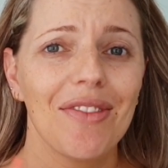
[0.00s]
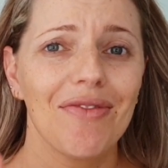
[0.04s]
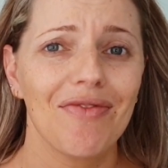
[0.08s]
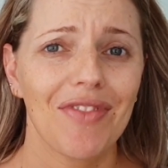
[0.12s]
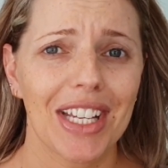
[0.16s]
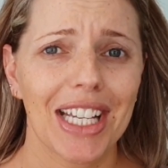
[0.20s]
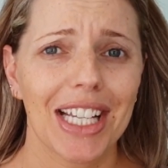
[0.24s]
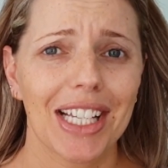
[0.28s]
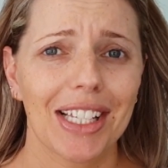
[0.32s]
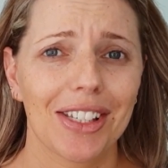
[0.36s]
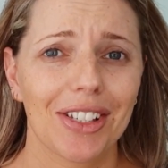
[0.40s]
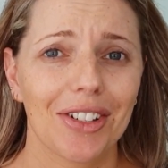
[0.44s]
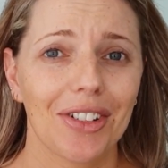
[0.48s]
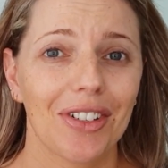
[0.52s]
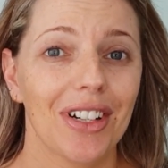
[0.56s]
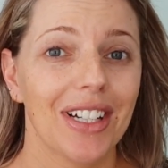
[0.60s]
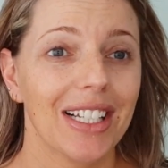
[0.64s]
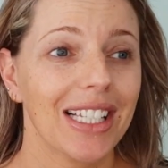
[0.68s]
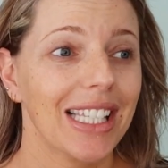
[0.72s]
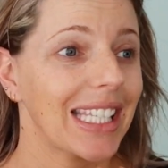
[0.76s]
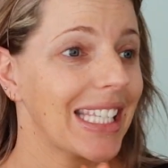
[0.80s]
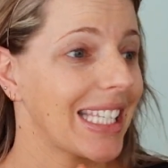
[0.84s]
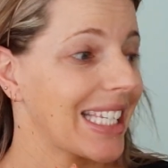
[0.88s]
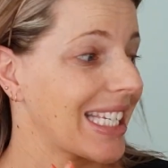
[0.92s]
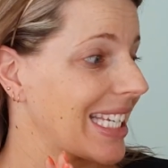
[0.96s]
fingers
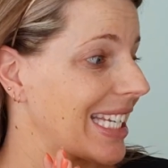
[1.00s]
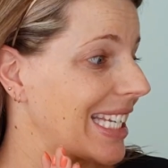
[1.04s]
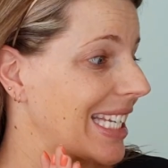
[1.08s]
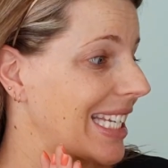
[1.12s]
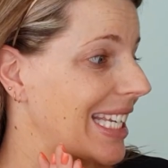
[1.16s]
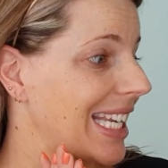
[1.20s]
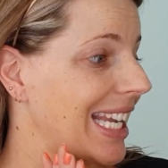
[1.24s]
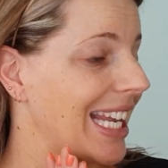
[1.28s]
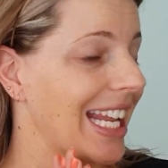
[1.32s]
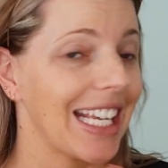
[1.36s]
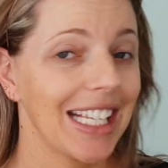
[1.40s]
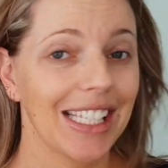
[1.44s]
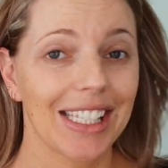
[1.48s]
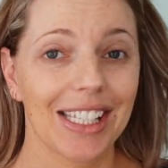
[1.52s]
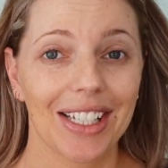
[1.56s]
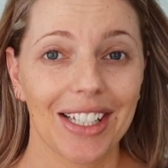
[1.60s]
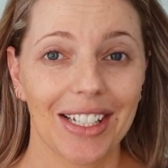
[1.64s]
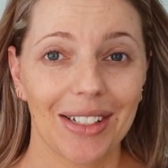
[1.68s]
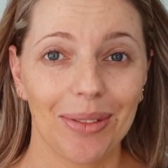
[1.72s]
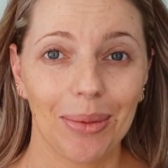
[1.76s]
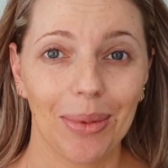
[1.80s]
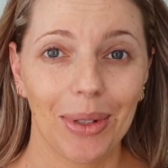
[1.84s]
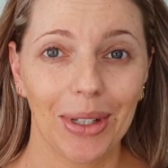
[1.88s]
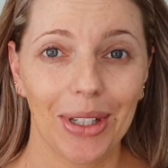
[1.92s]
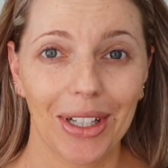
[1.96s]
crossed today's
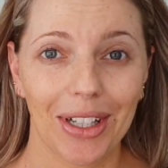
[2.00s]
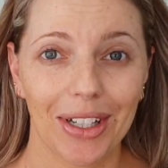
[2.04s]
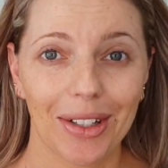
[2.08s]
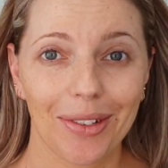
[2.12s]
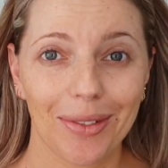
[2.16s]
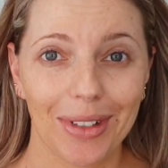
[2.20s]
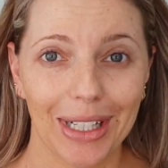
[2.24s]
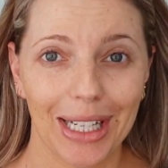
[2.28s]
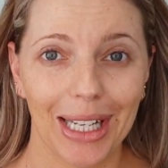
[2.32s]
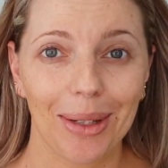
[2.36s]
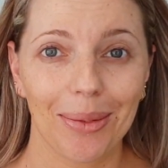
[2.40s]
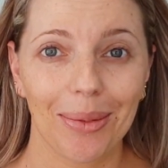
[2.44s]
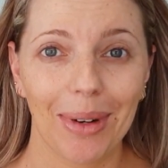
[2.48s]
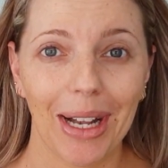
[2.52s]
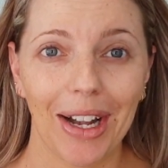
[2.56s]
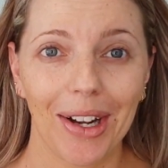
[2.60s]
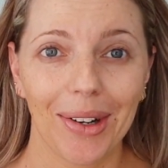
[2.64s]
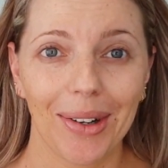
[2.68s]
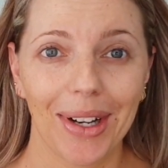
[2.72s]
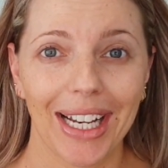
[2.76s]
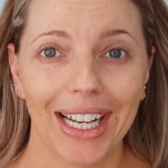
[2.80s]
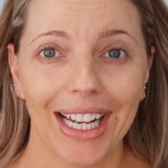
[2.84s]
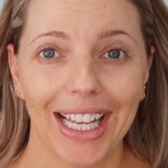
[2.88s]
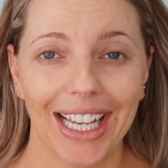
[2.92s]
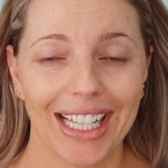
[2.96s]
going to work really well
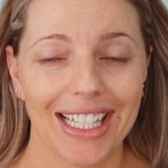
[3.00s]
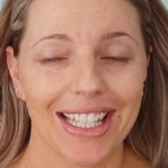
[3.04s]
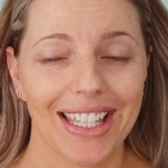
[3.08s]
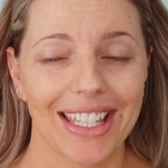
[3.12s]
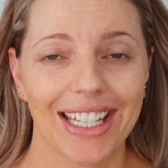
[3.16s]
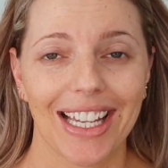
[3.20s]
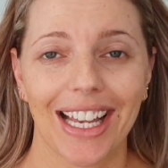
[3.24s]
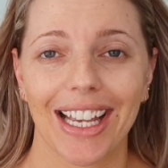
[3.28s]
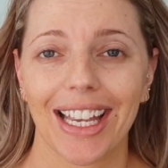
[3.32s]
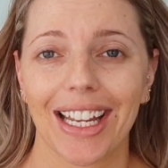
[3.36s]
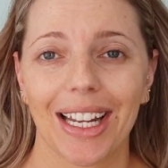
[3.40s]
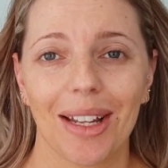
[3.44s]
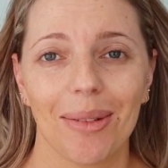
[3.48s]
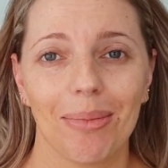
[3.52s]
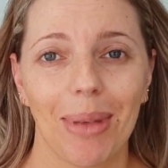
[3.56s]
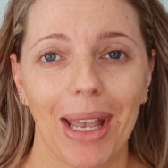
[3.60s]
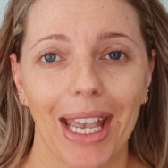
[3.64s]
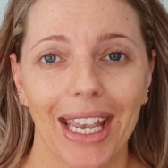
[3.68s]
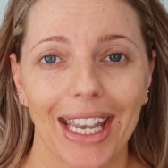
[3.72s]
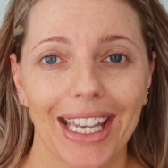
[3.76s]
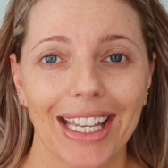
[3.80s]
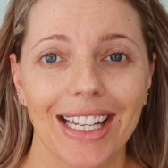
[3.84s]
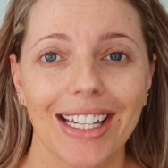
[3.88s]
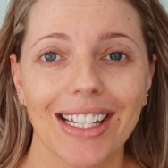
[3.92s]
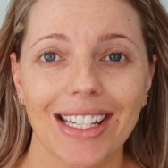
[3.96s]
and I can start getting
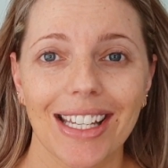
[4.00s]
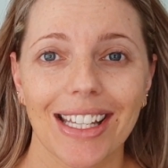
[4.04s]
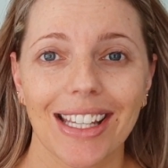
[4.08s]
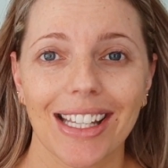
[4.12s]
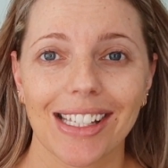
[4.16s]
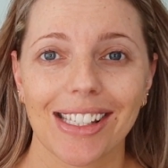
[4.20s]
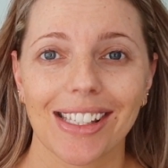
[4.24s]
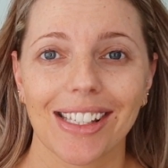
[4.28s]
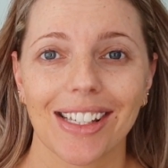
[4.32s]
back into this,